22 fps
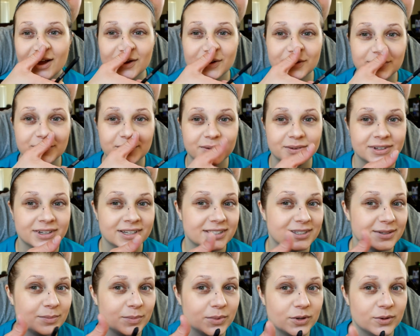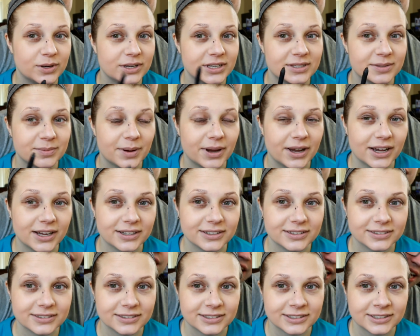Oh, it's a beauty spot.
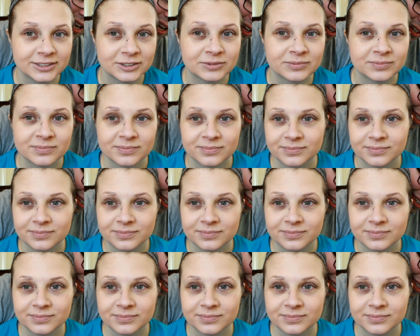Yeah.